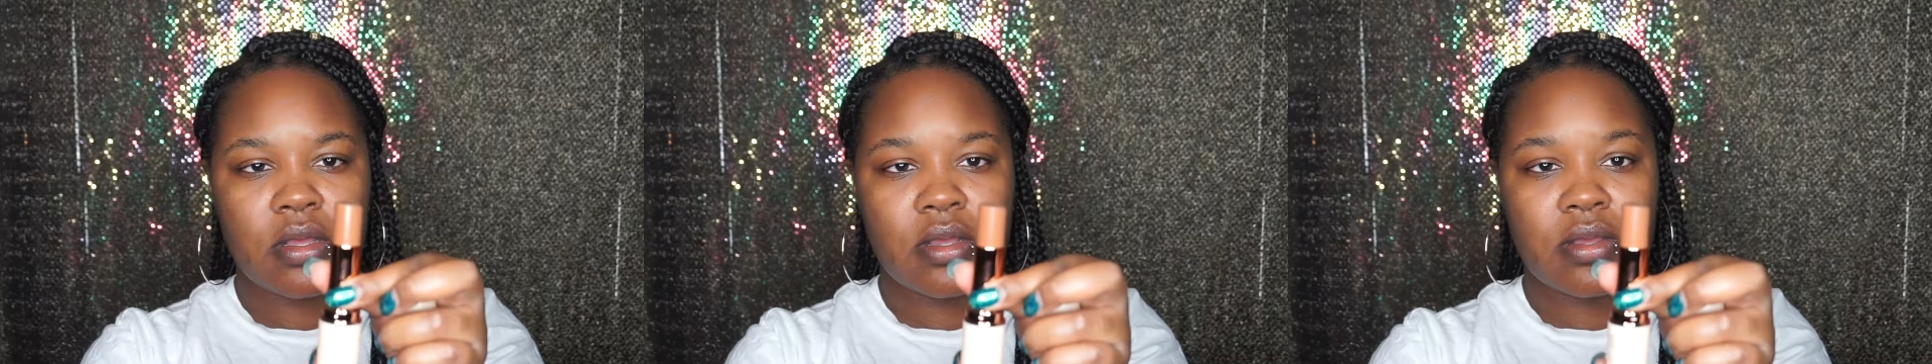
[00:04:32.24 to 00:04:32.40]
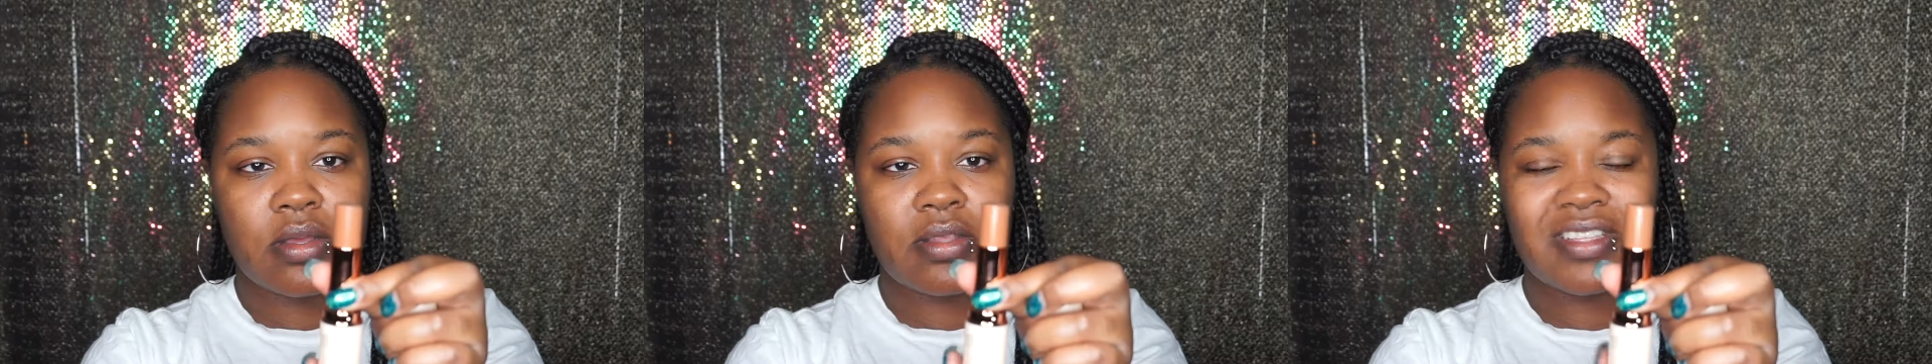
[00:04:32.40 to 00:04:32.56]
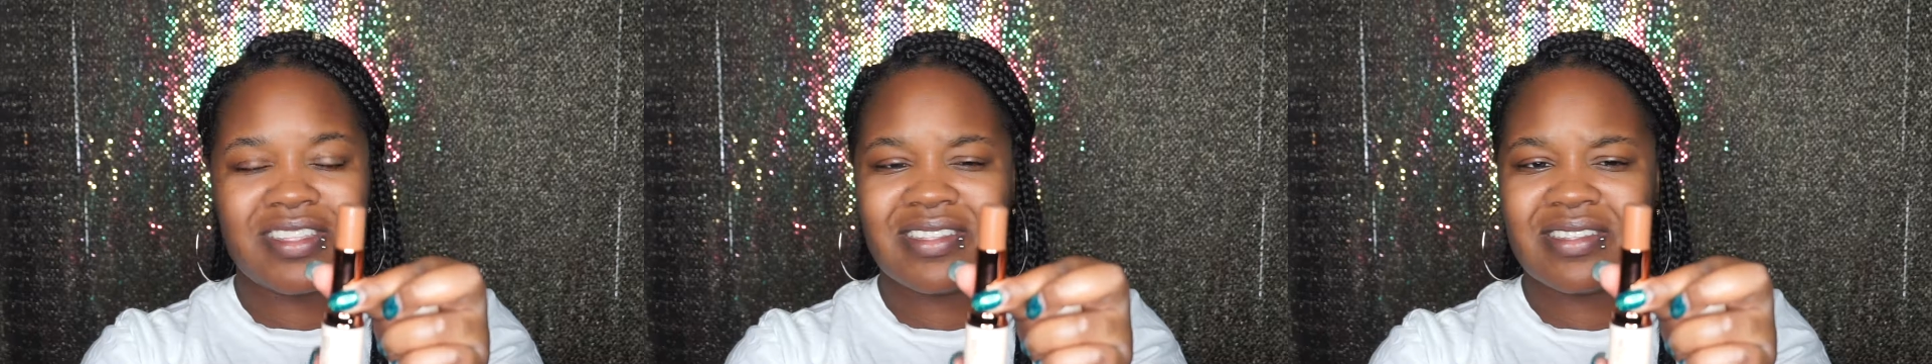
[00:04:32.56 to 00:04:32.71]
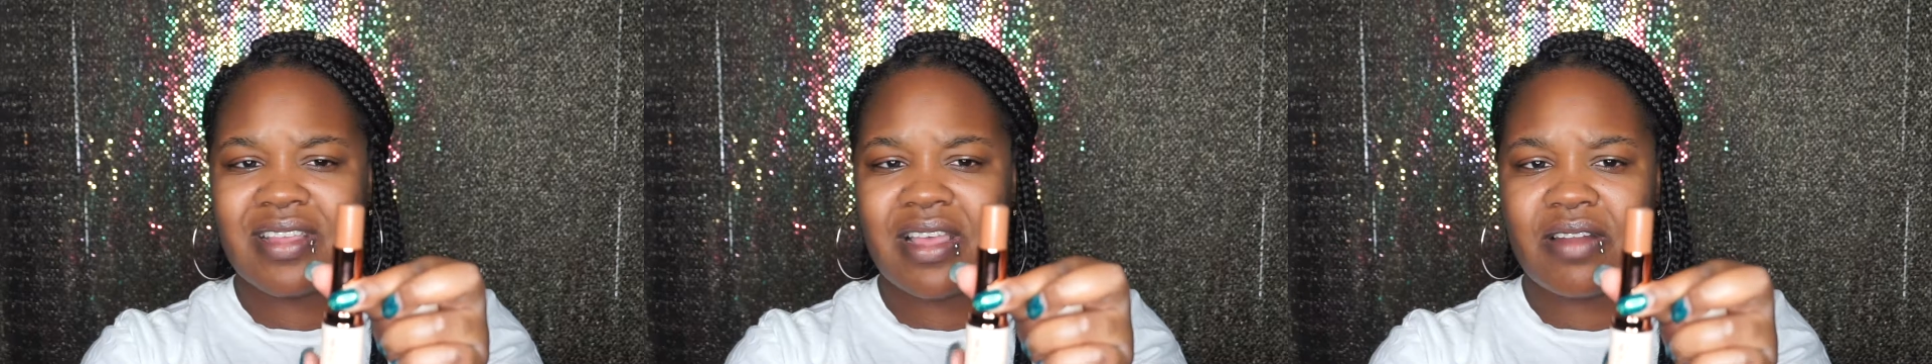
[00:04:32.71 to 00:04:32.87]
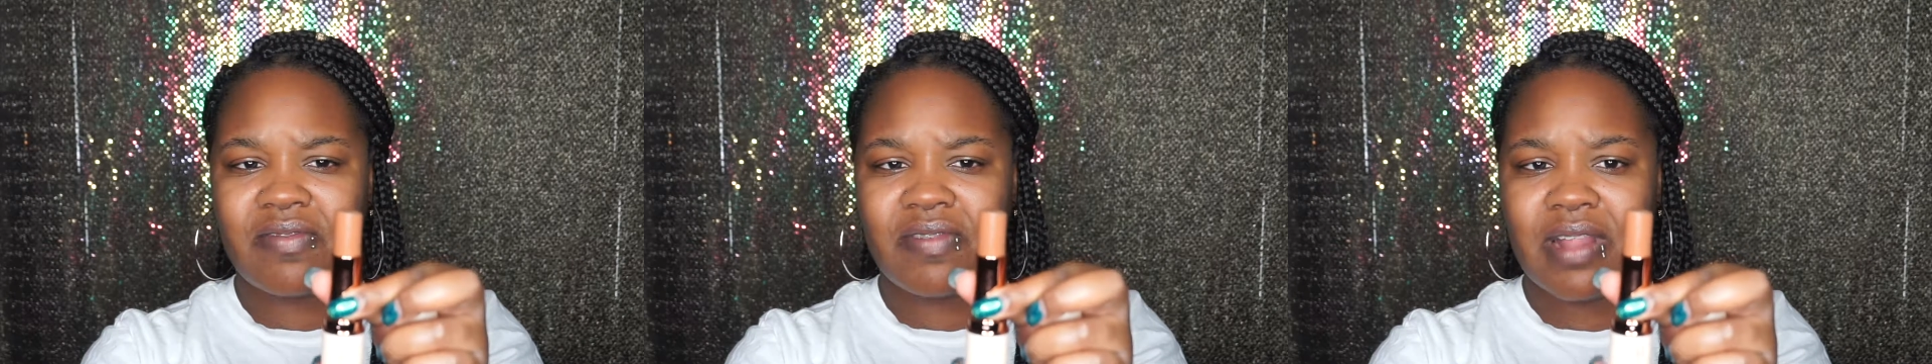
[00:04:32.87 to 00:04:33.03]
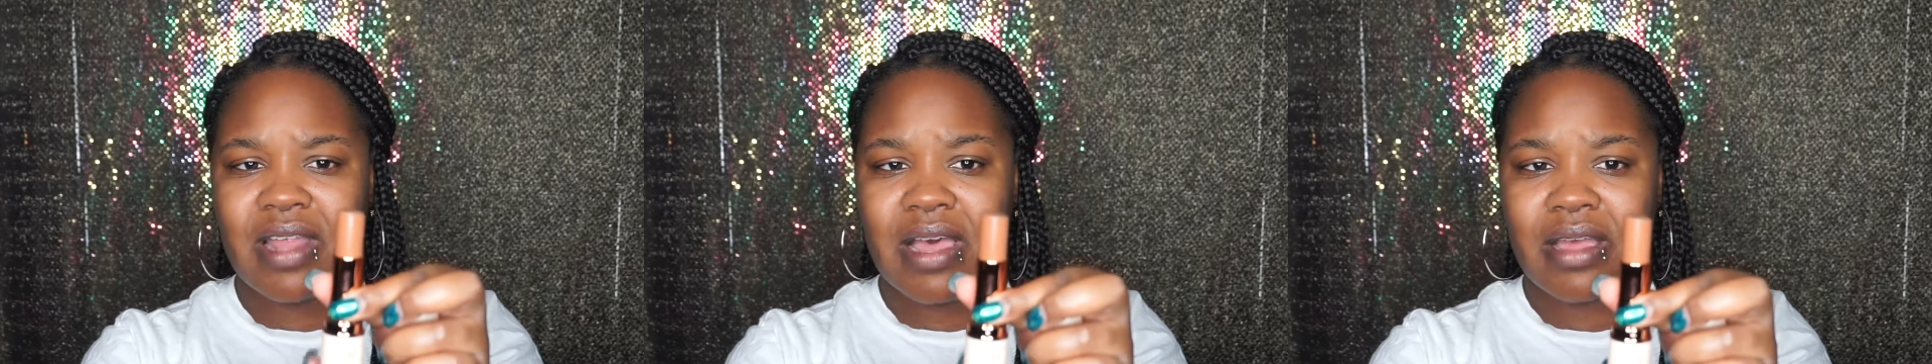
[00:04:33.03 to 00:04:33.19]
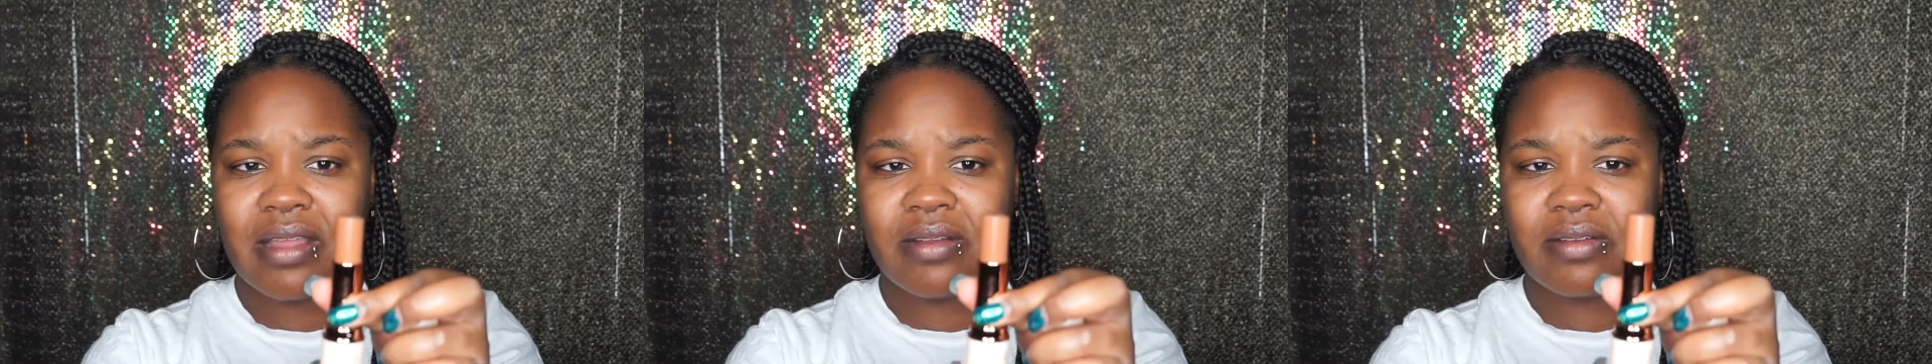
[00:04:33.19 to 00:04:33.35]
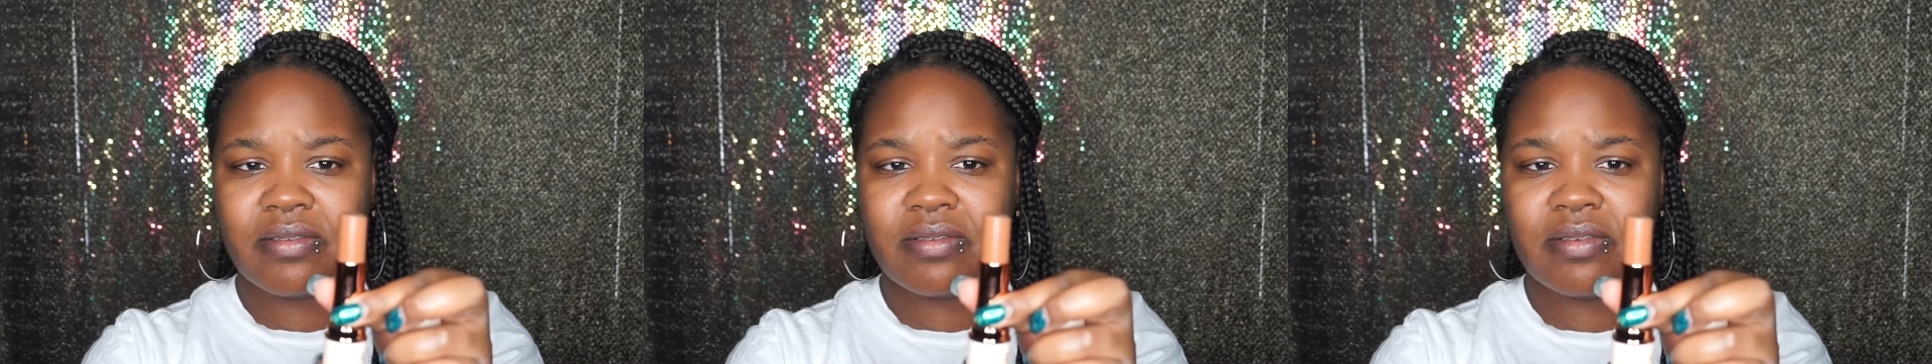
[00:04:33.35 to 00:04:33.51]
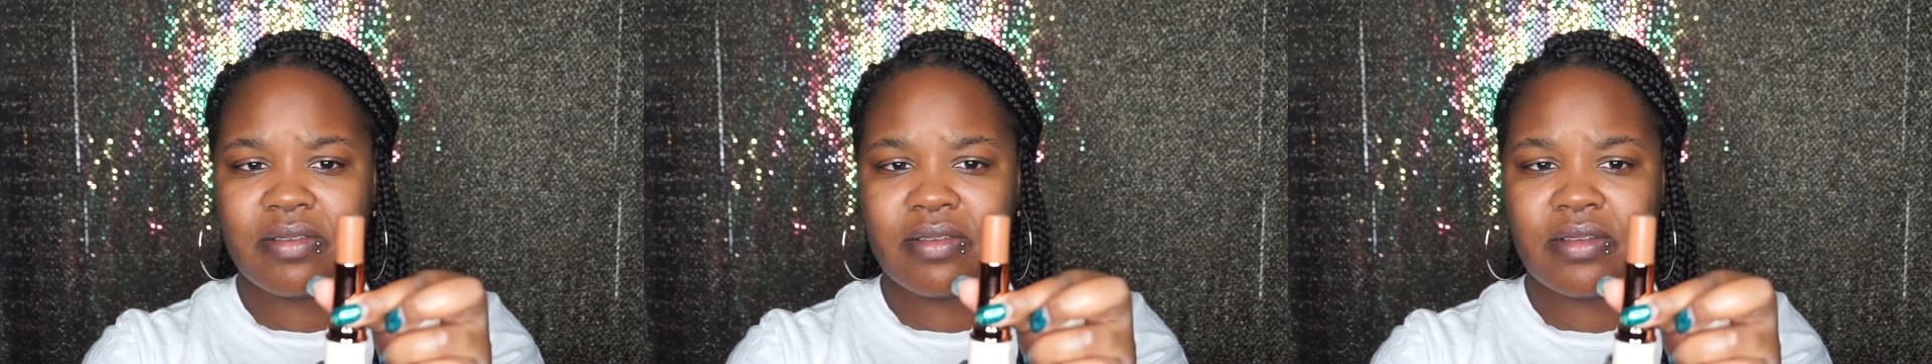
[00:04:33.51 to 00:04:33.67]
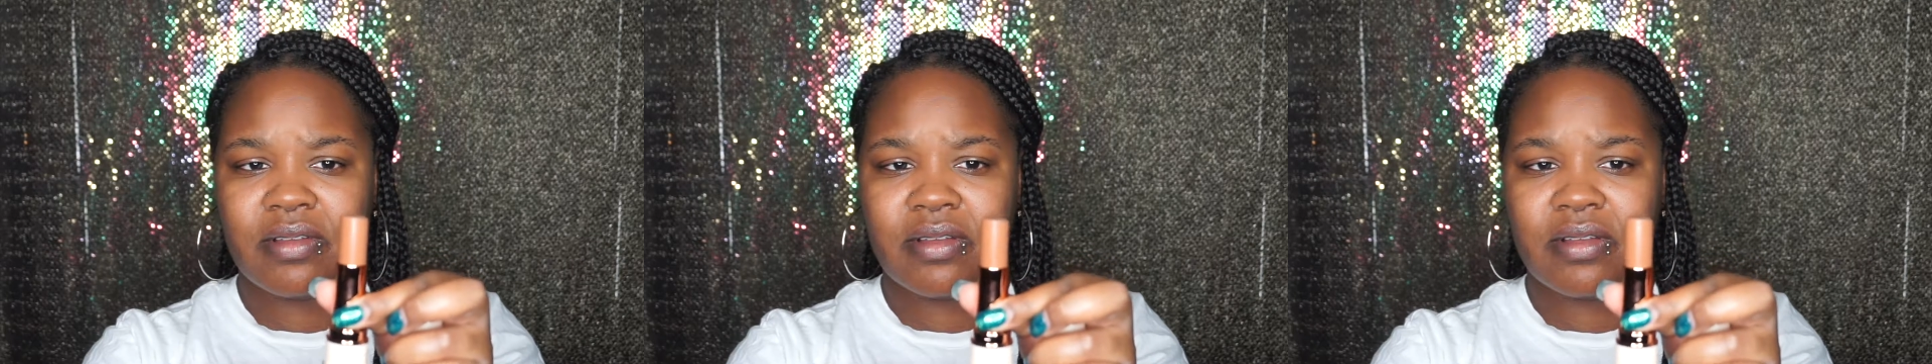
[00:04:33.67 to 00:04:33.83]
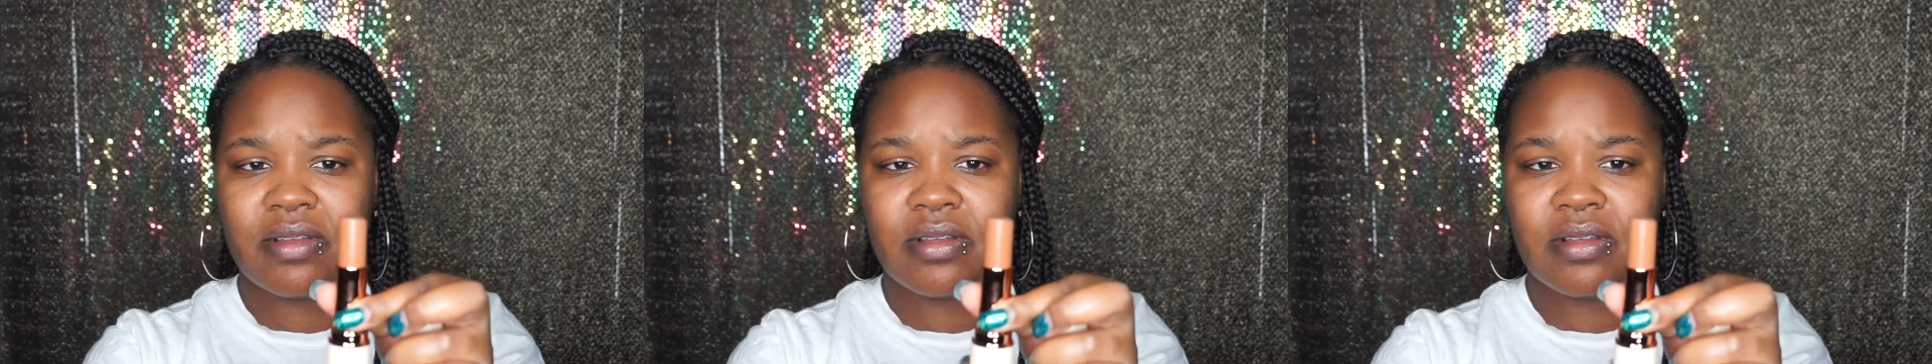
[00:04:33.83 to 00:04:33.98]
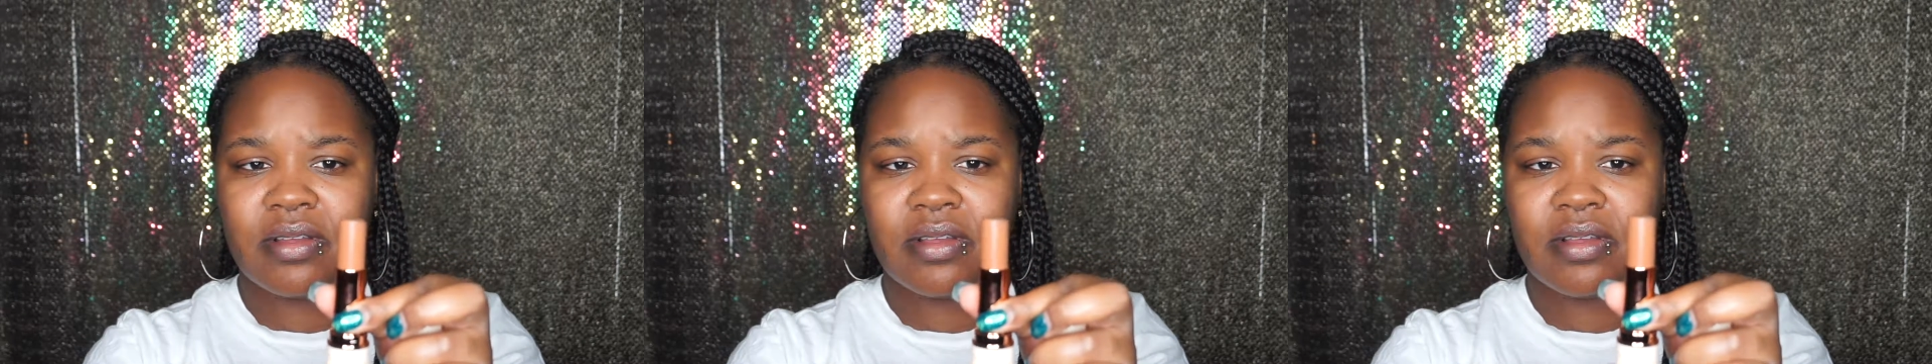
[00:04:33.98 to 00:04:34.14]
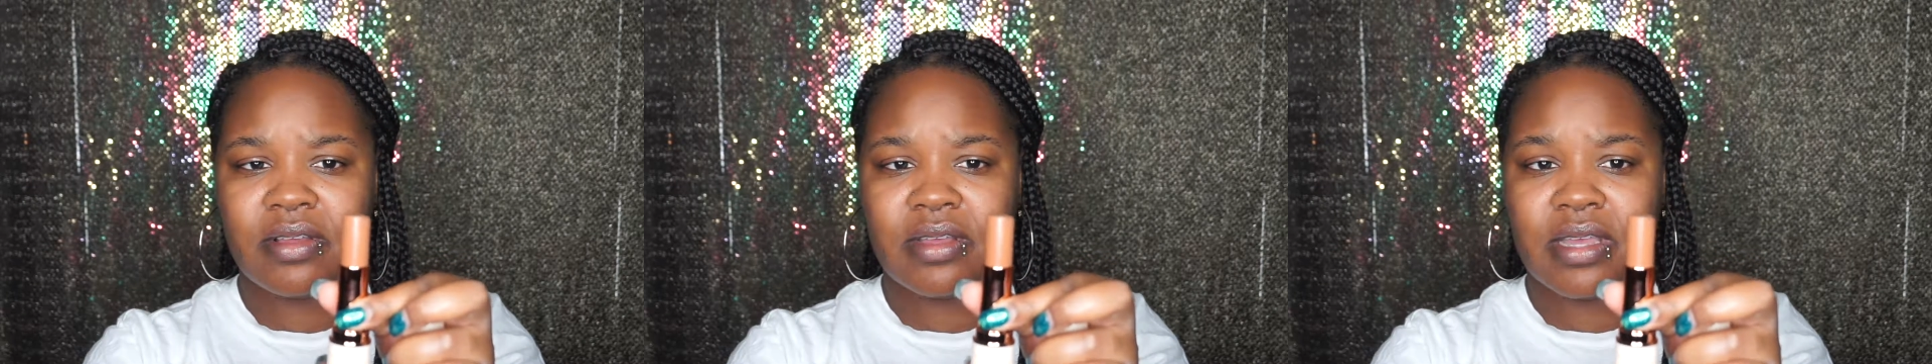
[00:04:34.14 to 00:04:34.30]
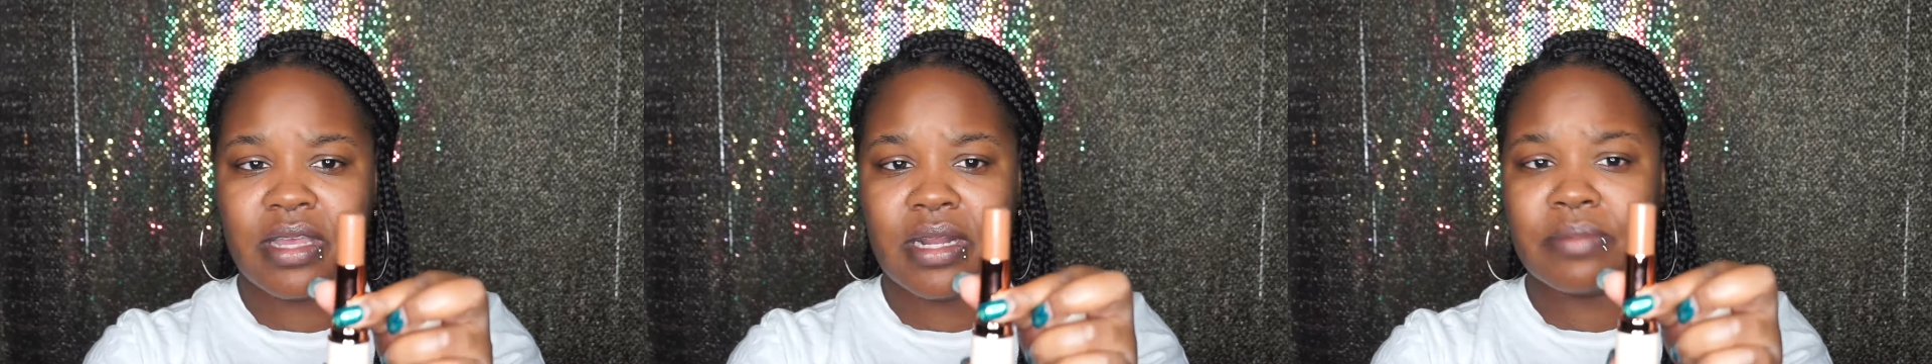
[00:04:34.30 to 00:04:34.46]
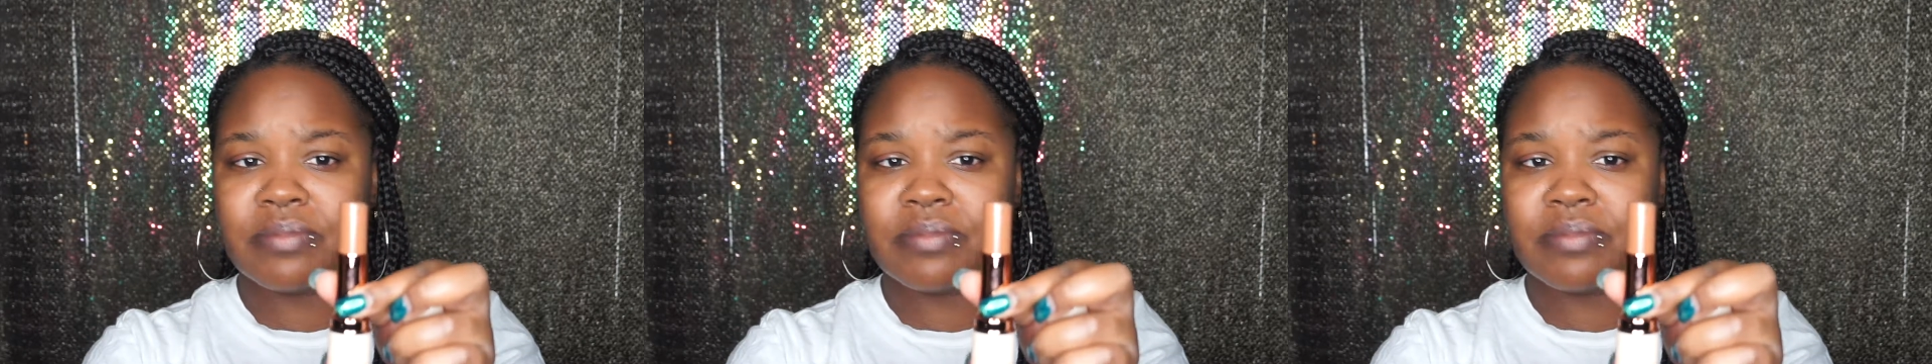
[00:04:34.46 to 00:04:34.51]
Well, this is kind of a lot. And